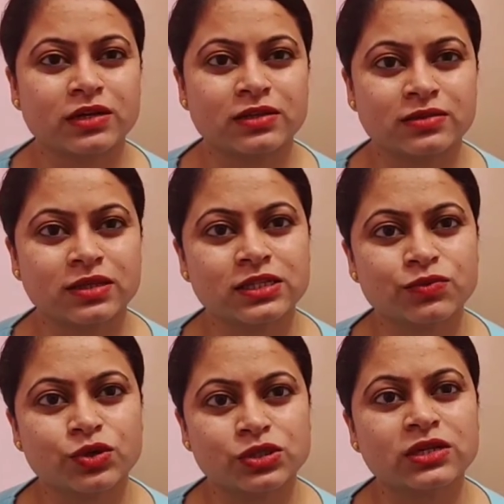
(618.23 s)
this
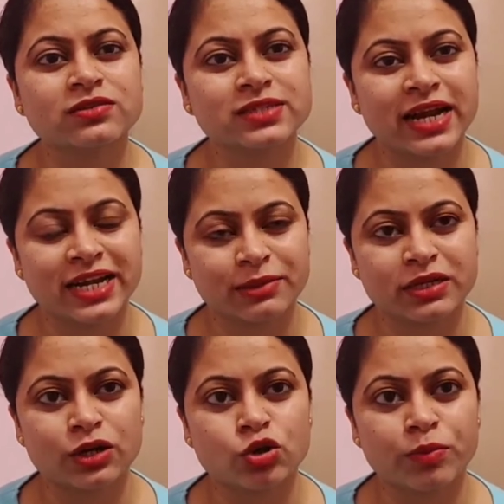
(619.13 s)
was the
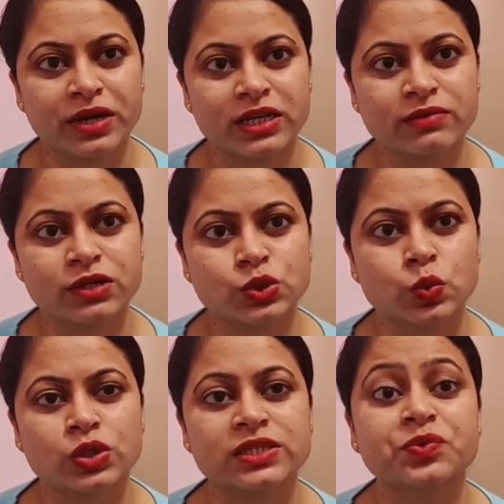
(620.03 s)
sentimental comedy, which
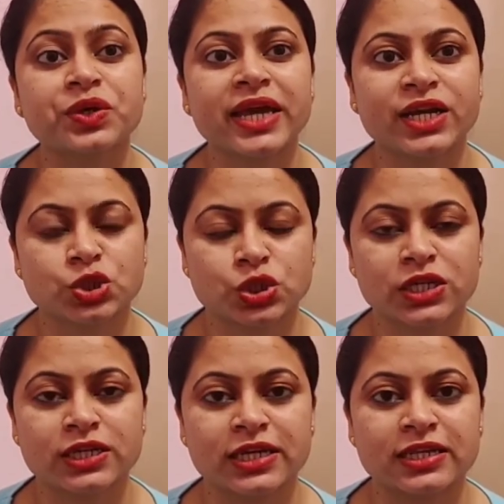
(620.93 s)
was a reaction
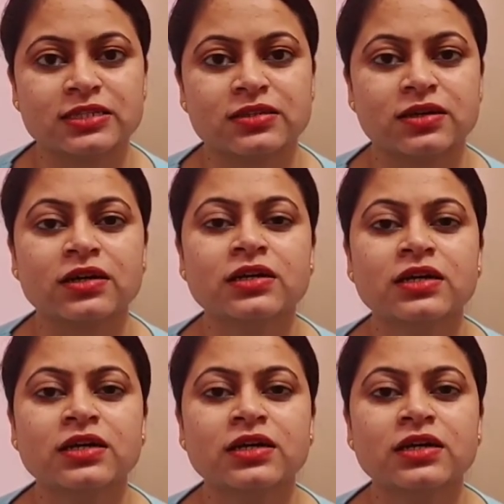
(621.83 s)
against the